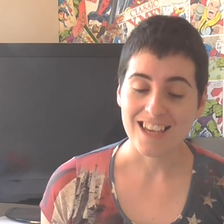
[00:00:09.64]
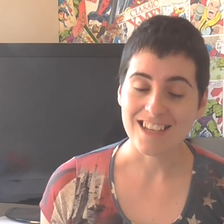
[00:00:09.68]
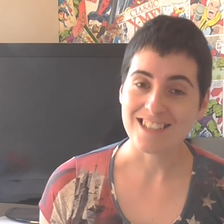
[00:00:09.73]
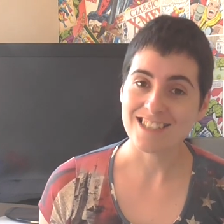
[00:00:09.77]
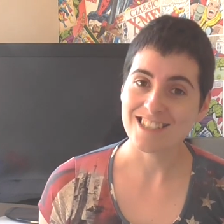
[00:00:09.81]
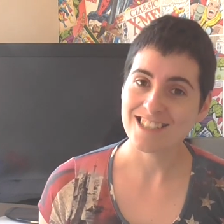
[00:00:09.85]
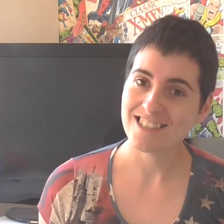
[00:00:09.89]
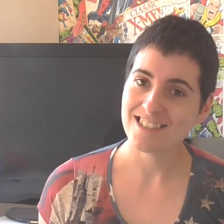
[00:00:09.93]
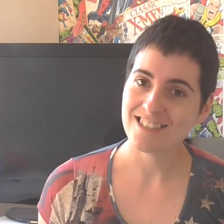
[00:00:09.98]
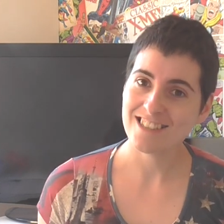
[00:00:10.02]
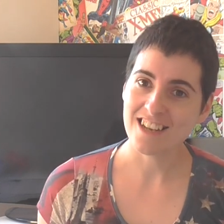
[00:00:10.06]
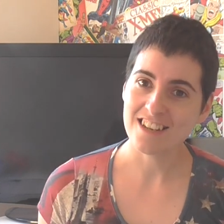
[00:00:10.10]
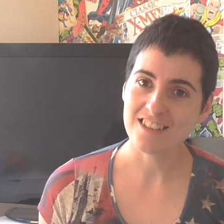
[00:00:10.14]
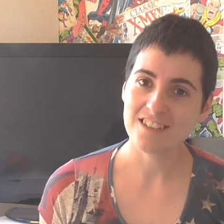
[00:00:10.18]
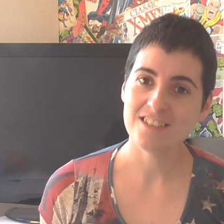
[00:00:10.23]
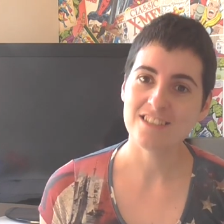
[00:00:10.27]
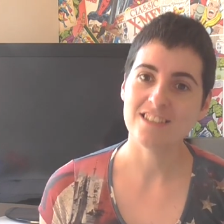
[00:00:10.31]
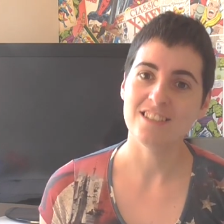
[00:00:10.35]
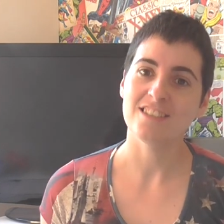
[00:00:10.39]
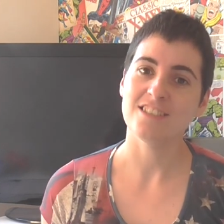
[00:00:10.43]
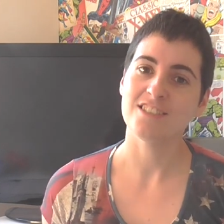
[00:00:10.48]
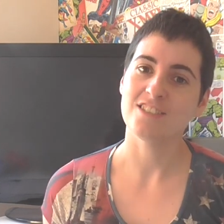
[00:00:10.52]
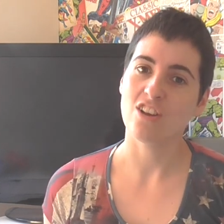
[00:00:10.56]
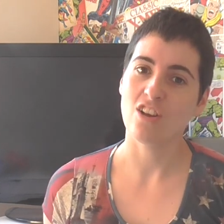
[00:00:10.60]
It
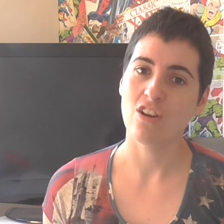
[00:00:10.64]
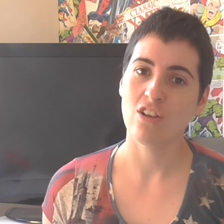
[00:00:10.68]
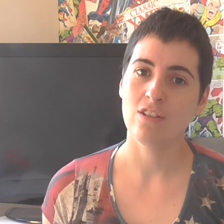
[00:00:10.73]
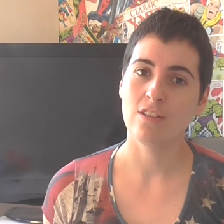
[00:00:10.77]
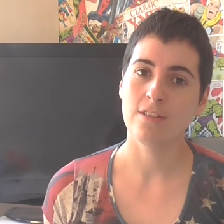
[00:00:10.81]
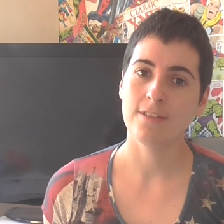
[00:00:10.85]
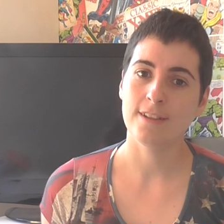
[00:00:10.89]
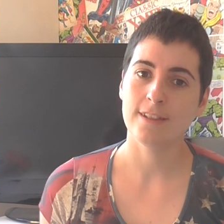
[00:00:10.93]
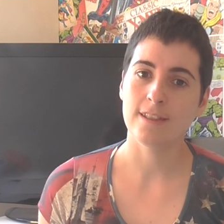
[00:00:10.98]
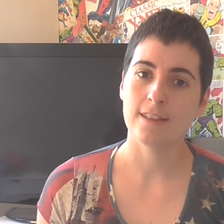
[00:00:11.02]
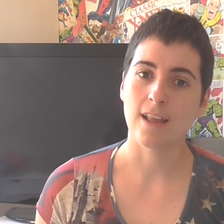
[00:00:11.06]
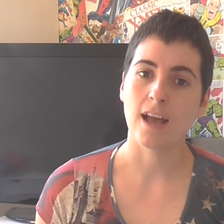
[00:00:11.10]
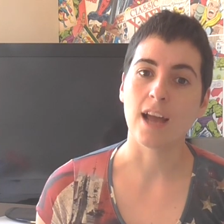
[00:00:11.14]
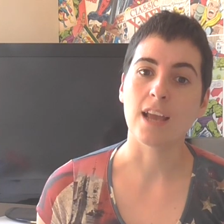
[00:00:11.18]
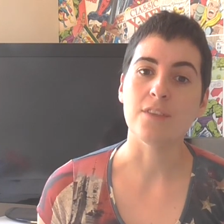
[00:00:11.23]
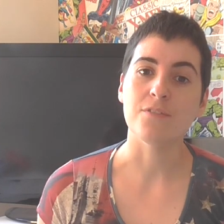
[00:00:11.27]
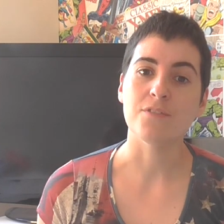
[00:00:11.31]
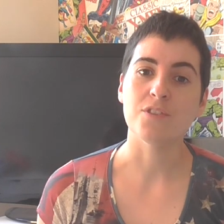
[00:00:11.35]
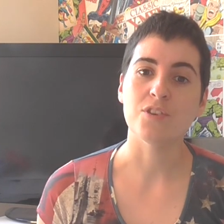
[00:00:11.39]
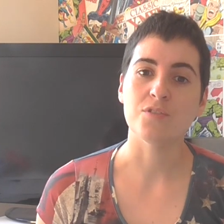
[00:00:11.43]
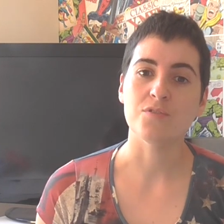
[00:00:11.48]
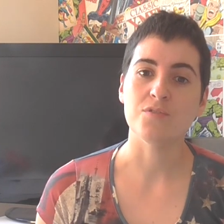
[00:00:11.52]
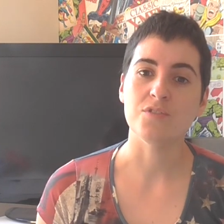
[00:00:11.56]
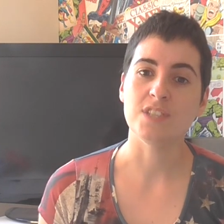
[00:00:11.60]
centres on the
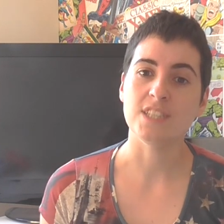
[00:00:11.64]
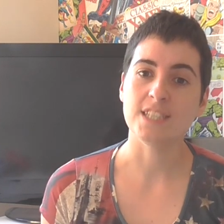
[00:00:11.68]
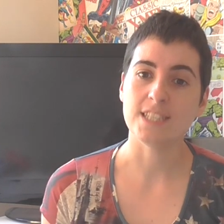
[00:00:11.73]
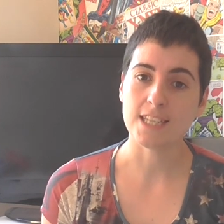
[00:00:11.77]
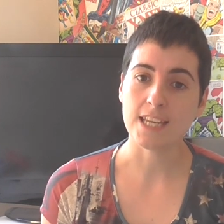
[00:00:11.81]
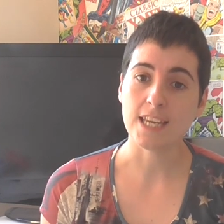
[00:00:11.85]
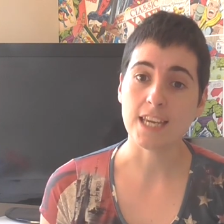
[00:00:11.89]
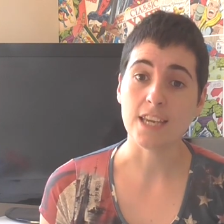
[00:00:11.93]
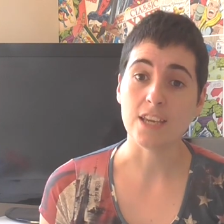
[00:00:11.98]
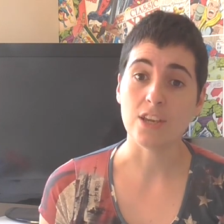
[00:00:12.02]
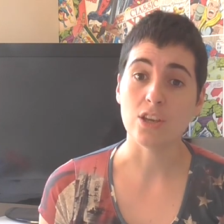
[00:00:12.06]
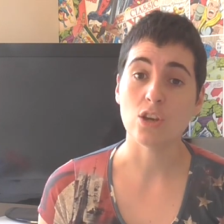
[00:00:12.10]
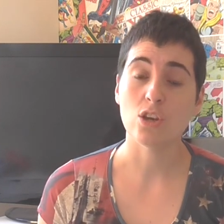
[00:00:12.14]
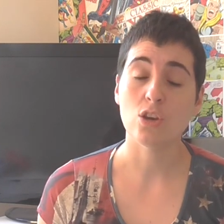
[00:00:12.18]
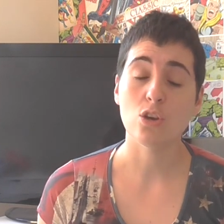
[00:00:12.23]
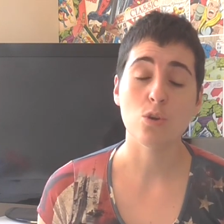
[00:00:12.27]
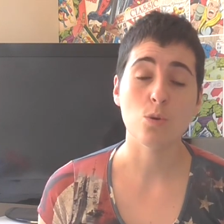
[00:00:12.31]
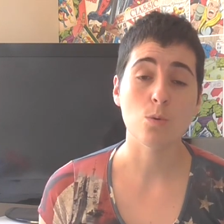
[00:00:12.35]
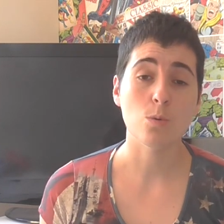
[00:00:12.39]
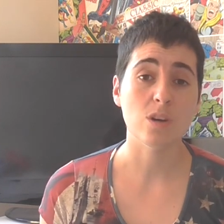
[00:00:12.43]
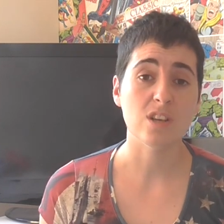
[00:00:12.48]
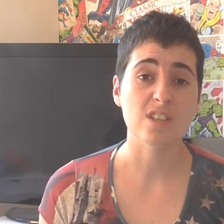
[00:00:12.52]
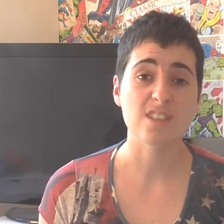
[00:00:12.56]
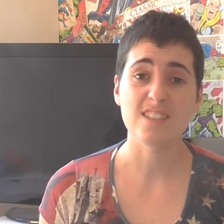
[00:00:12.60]
life of Dee,
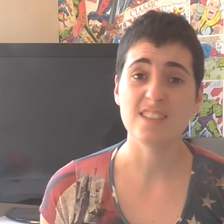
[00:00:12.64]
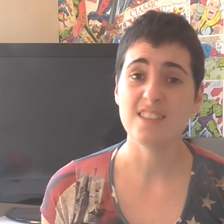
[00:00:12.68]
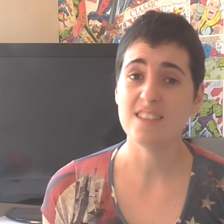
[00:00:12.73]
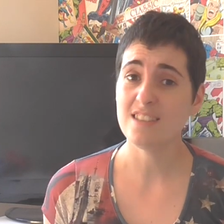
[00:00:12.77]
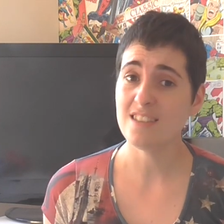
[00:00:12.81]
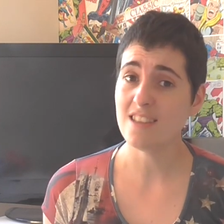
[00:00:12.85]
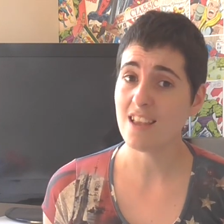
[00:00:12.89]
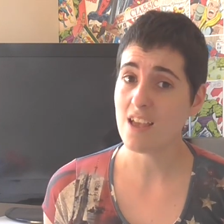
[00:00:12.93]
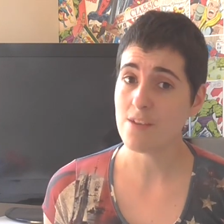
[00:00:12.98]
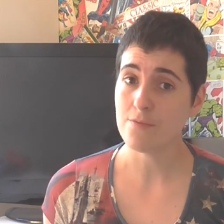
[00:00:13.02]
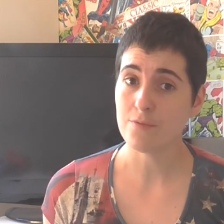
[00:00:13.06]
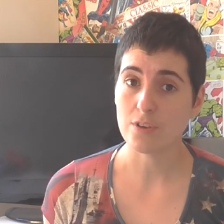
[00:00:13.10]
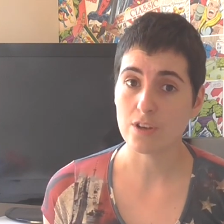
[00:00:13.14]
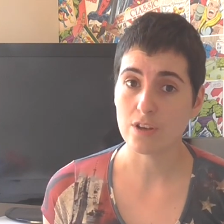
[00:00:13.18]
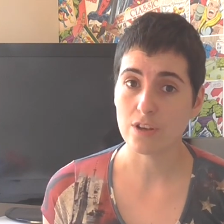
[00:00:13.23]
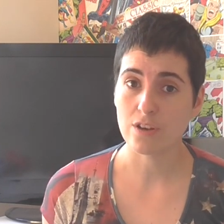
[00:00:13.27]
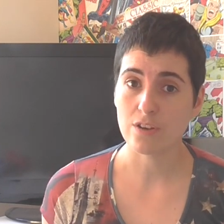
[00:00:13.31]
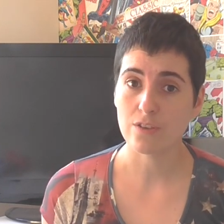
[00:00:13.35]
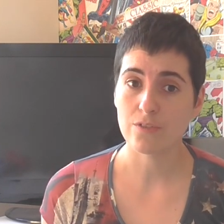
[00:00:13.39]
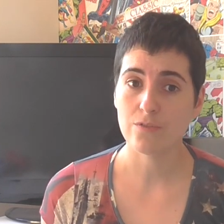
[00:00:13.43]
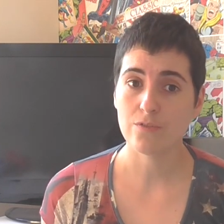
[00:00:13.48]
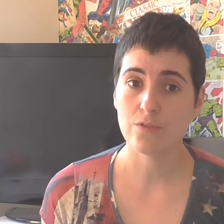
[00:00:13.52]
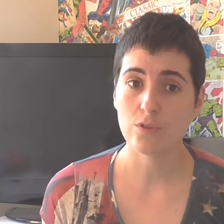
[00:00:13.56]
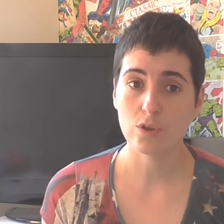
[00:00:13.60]
who has
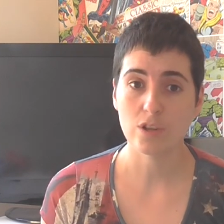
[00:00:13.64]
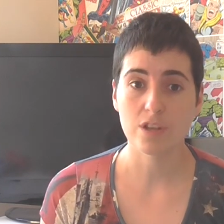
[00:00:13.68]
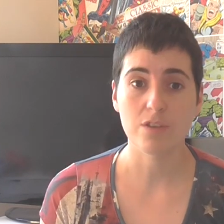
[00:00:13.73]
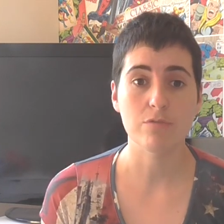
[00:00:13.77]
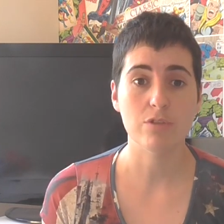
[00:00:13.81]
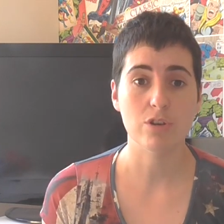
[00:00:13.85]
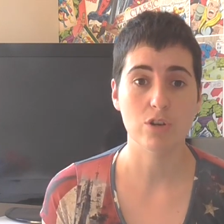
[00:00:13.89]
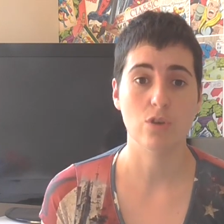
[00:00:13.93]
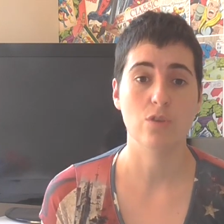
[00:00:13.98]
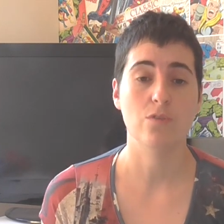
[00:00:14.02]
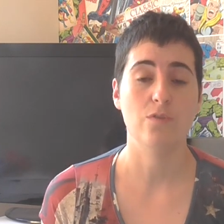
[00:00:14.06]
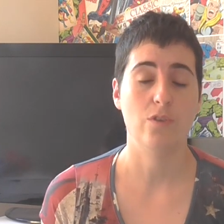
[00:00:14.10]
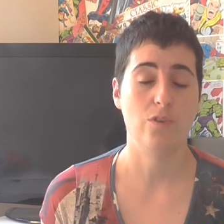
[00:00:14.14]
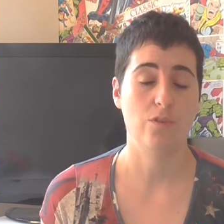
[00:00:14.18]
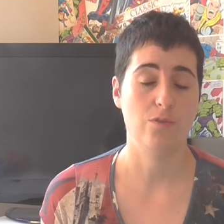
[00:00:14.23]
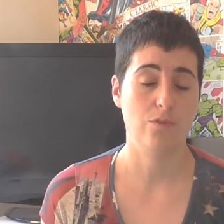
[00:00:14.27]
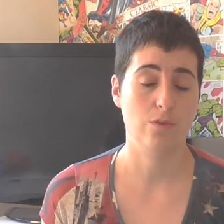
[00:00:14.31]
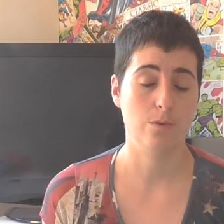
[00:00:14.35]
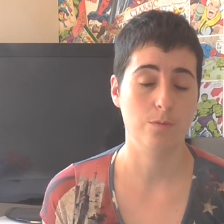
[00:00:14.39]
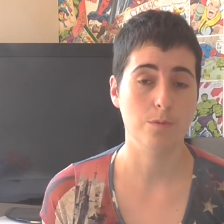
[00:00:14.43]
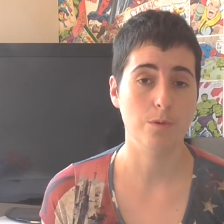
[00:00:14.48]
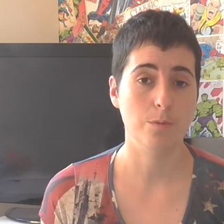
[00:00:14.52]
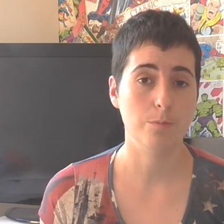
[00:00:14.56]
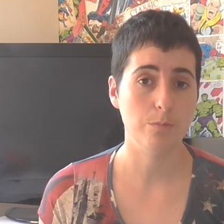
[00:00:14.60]
never fully recovered
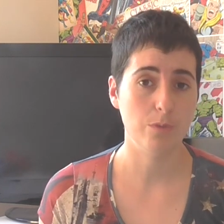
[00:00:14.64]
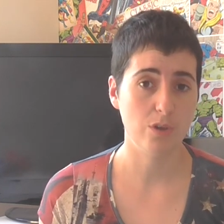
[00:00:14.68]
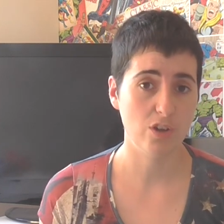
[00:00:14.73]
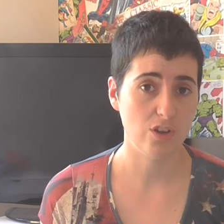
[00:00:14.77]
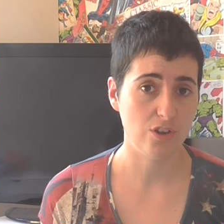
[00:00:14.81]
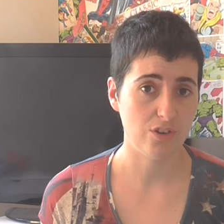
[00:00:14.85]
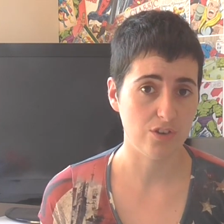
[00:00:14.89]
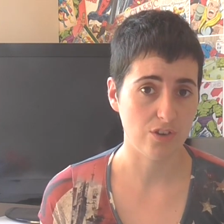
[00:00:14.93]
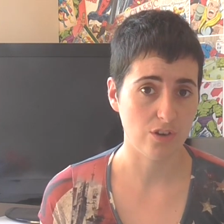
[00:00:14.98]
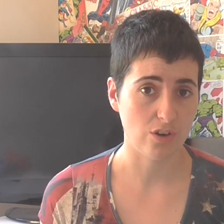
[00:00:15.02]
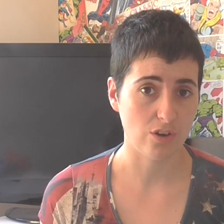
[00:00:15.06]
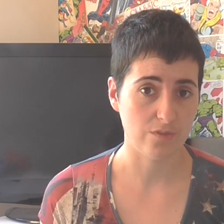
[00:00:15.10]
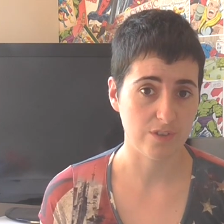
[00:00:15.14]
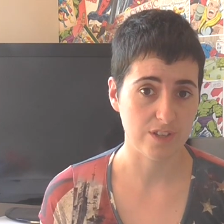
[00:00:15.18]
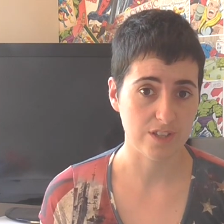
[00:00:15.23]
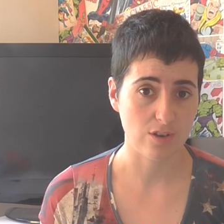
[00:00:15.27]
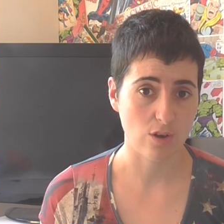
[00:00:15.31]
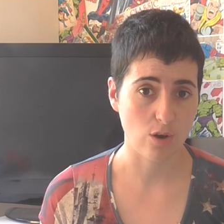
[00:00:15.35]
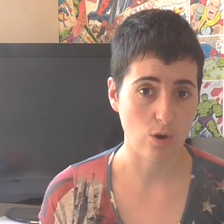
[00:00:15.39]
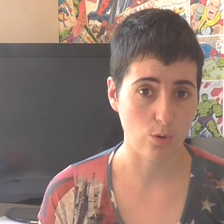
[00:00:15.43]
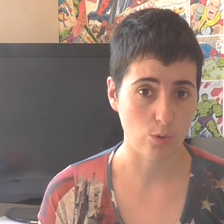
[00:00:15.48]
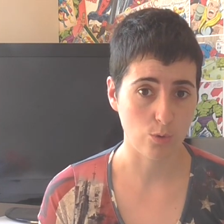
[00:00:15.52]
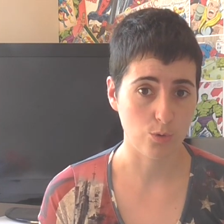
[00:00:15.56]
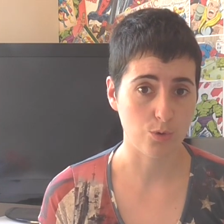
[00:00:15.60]
from the murder of
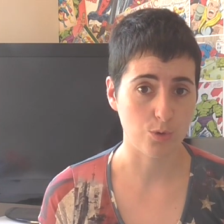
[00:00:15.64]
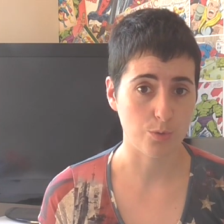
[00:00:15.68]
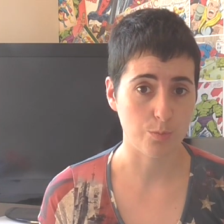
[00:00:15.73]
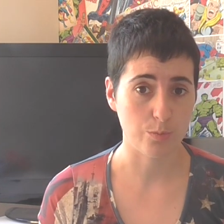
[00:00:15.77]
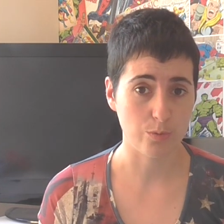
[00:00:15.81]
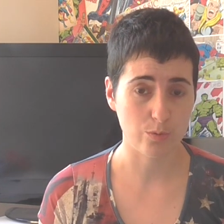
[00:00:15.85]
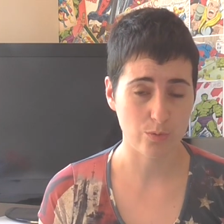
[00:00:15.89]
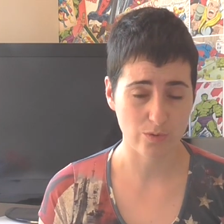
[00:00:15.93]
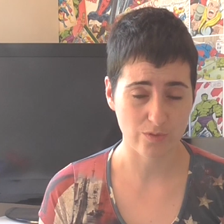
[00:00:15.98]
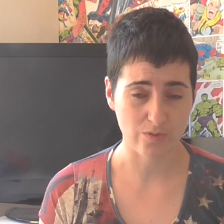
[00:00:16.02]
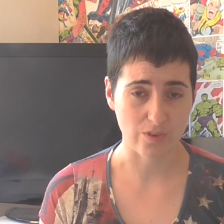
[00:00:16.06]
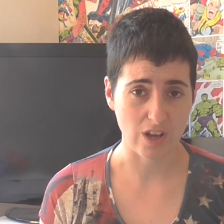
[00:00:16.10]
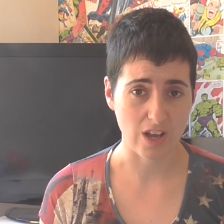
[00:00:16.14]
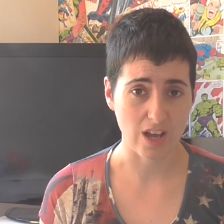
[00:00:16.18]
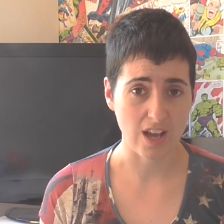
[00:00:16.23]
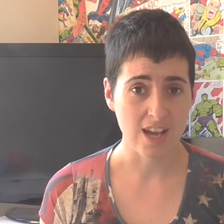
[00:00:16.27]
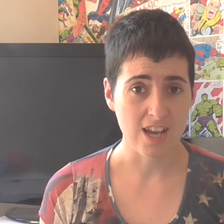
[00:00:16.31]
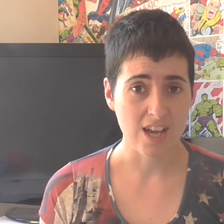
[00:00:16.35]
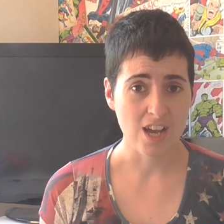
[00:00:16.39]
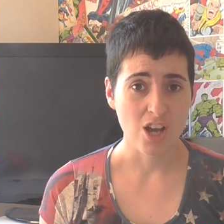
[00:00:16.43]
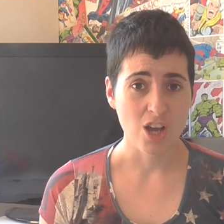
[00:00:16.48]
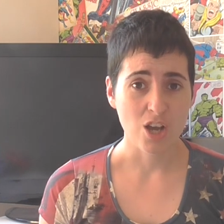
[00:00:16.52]
his older brother,